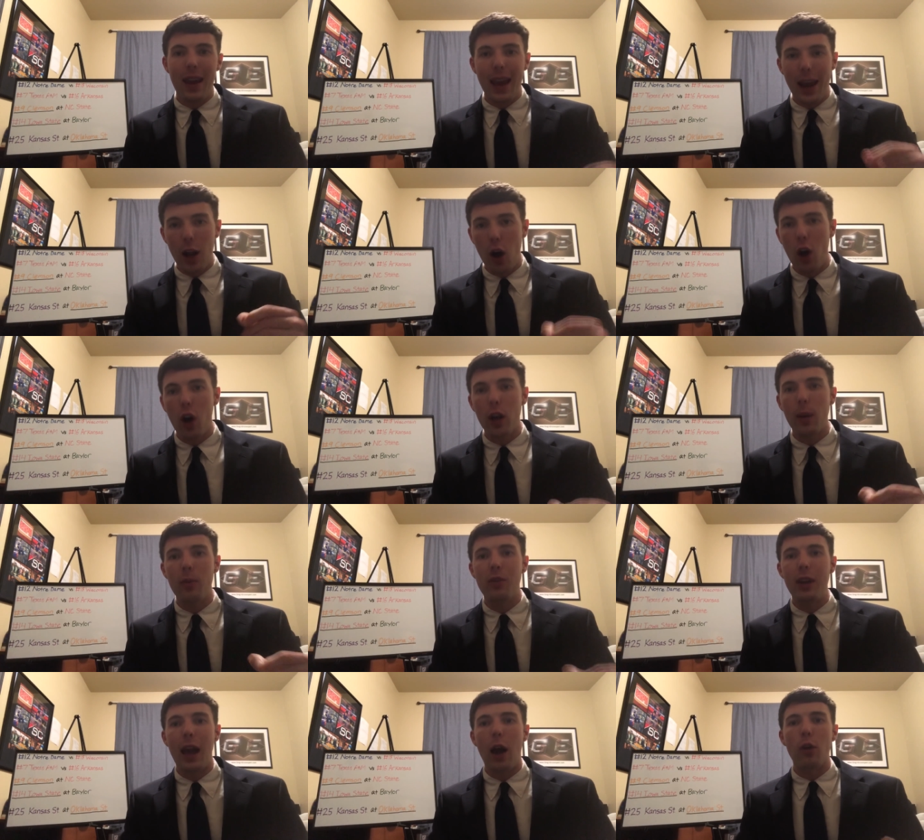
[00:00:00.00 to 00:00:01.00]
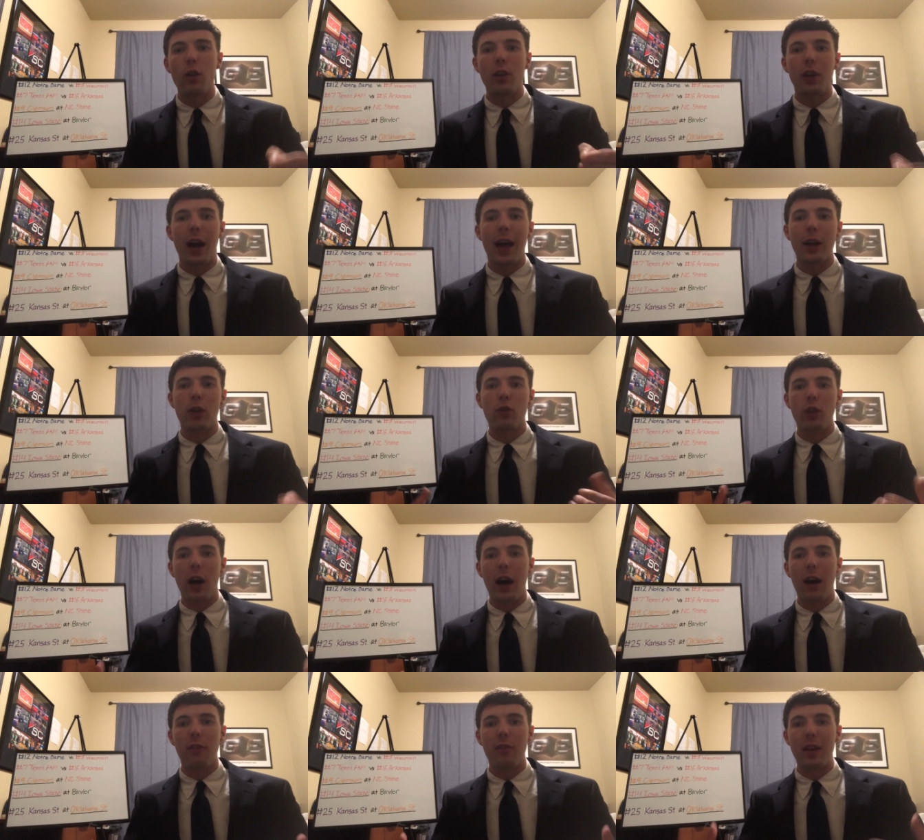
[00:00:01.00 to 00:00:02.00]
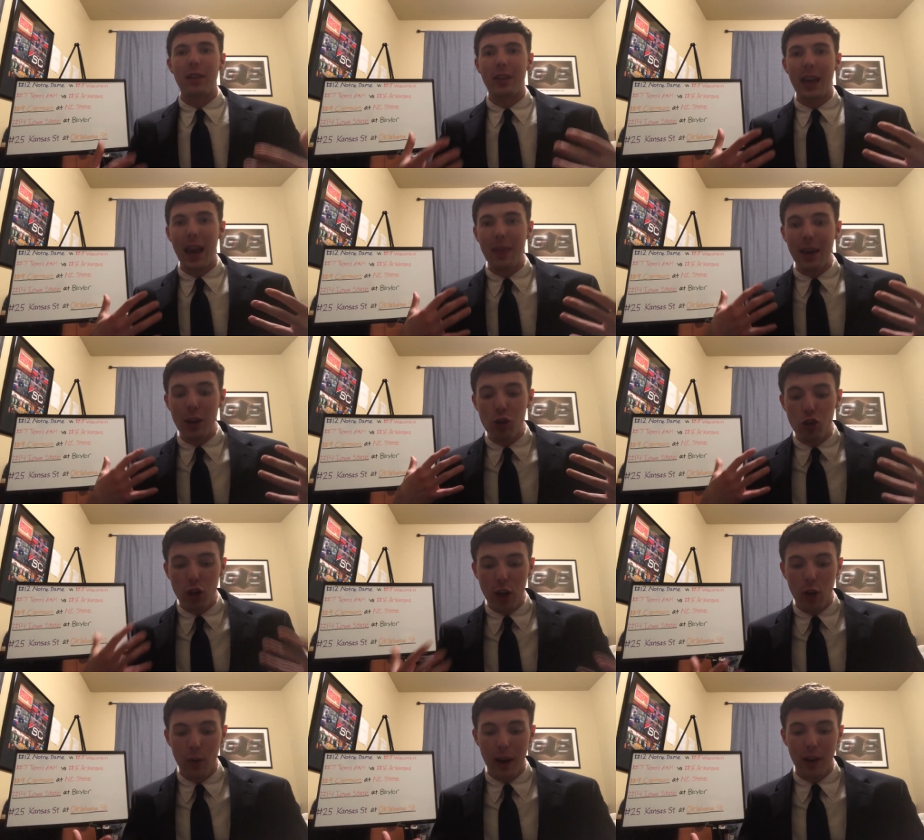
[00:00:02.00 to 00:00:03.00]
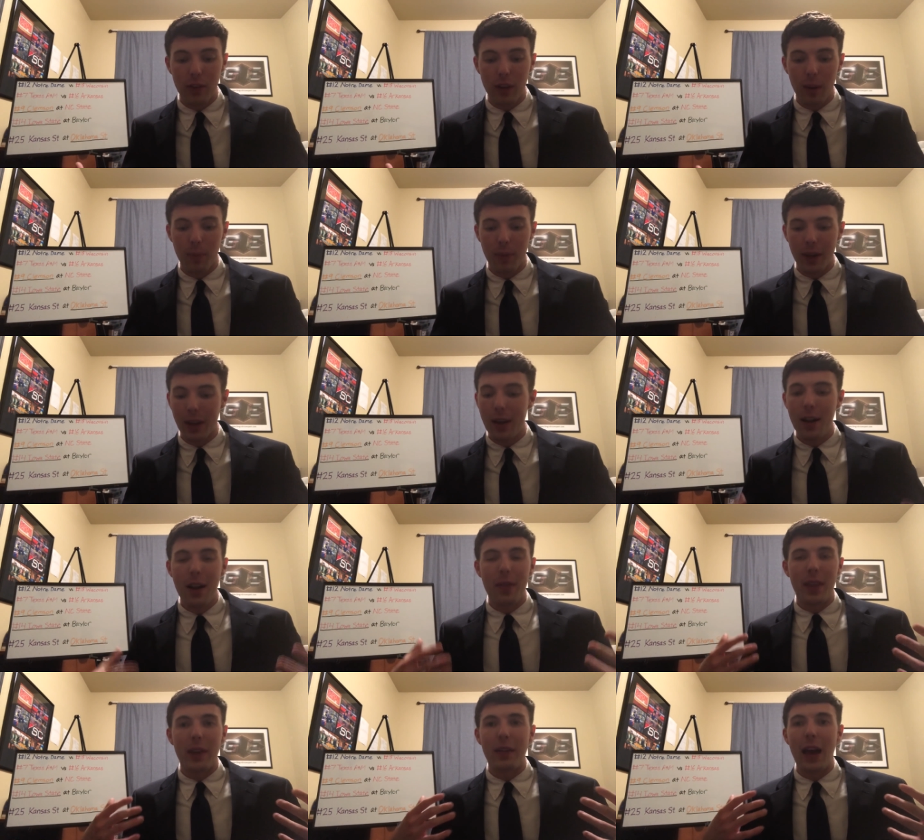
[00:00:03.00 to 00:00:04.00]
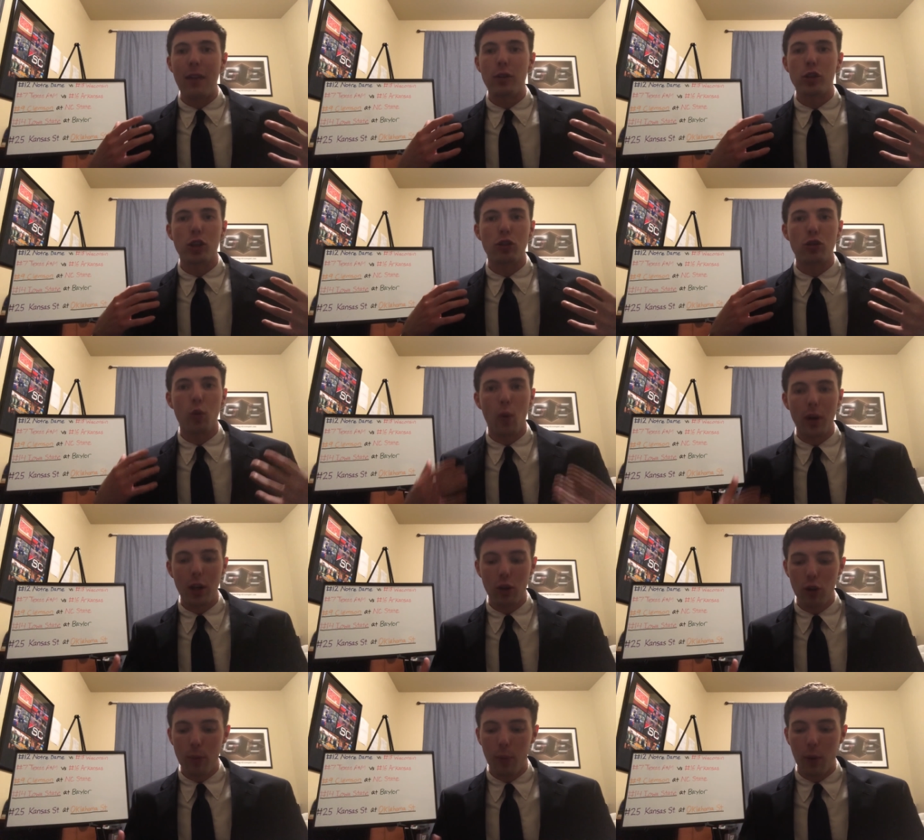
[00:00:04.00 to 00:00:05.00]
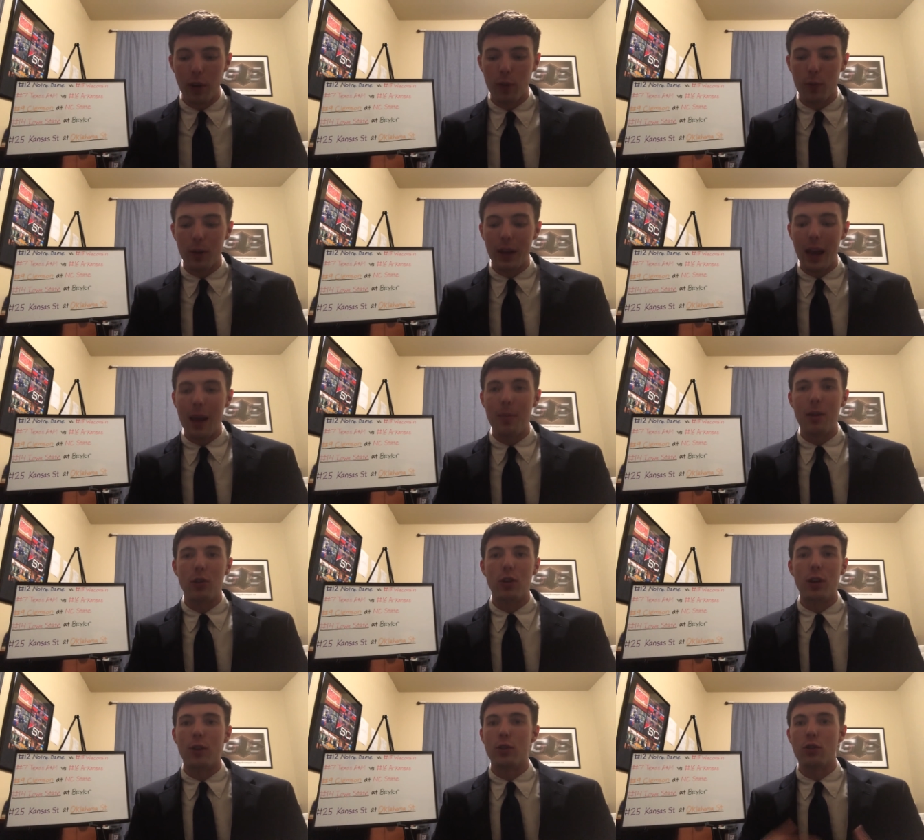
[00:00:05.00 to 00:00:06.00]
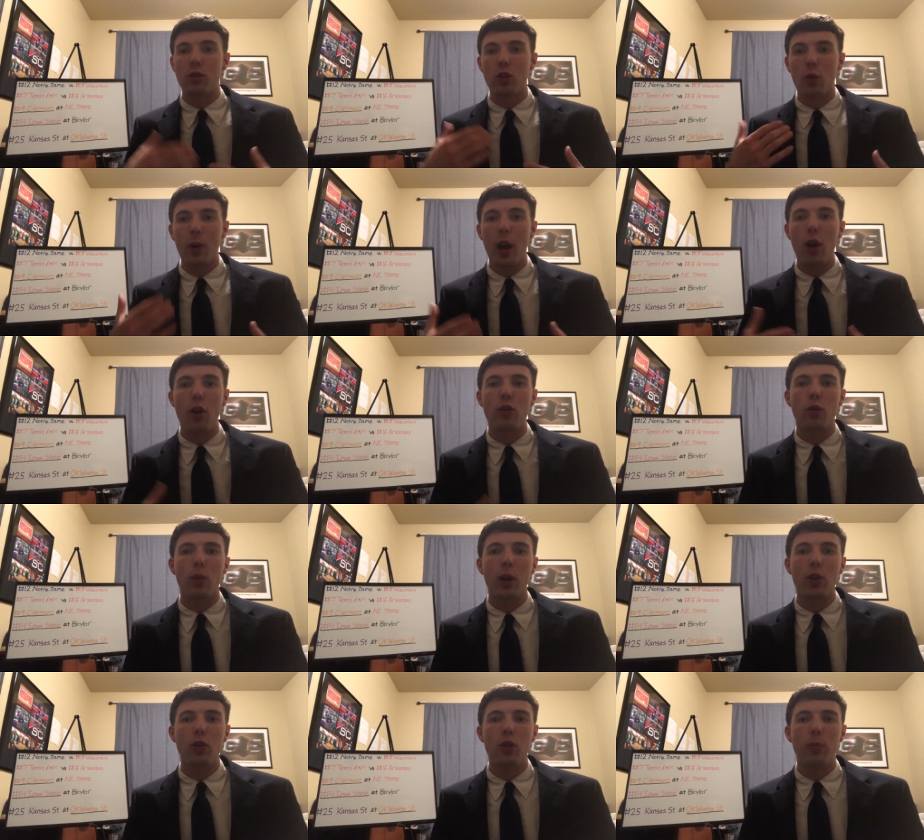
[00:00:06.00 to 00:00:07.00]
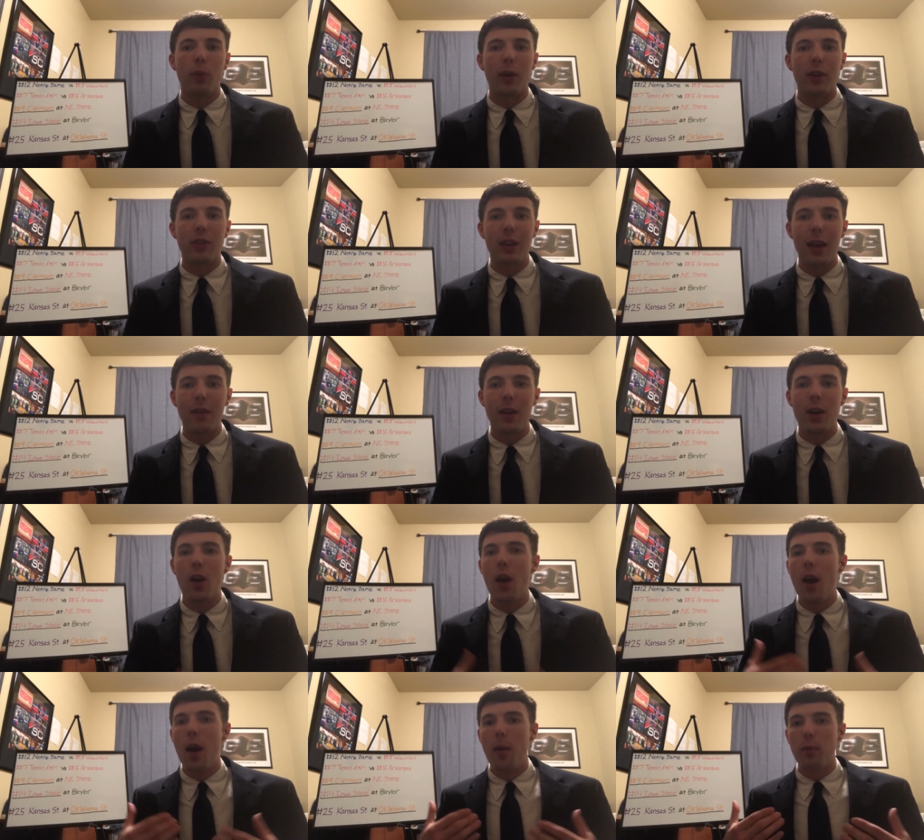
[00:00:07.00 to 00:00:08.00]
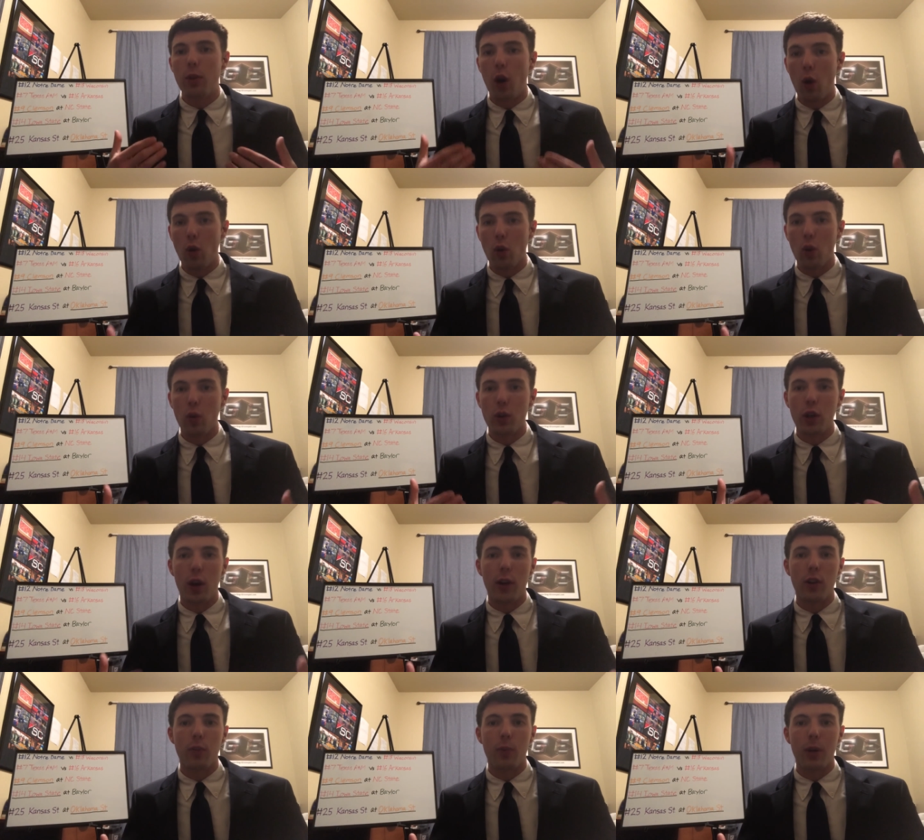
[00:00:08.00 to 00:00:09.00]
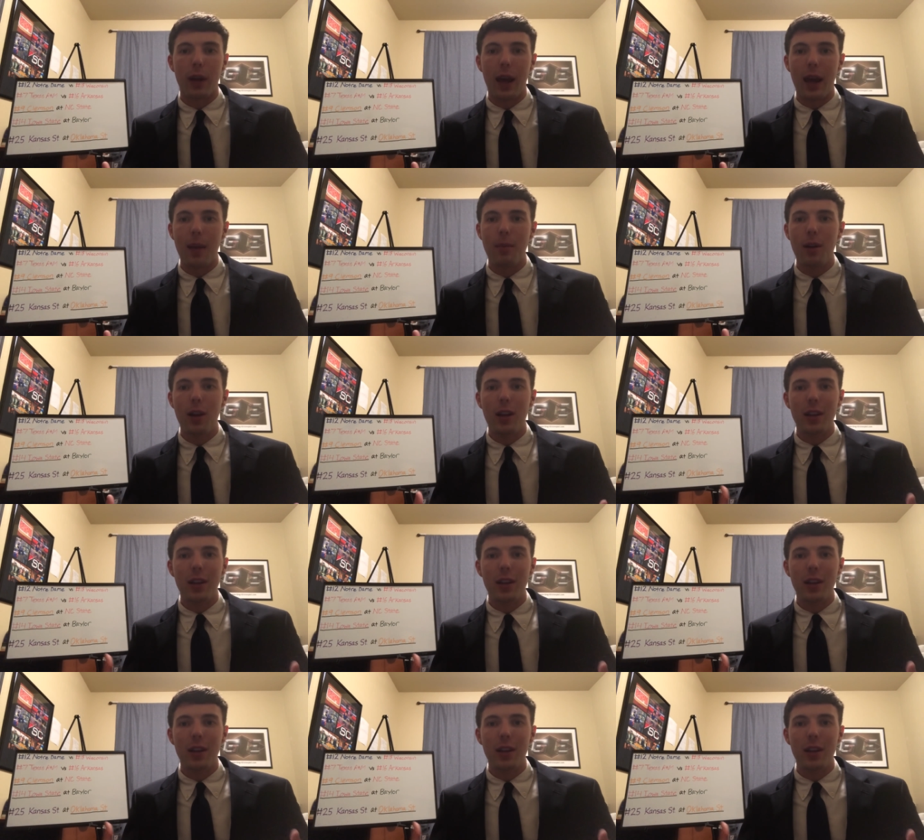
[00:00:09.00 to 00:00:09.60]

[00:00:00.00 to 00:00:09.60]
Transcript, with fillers: It all comes down to the Tigers' offense. Can they generate something? They've averaged just 22 points per game this year, just 322.7 total yards per game.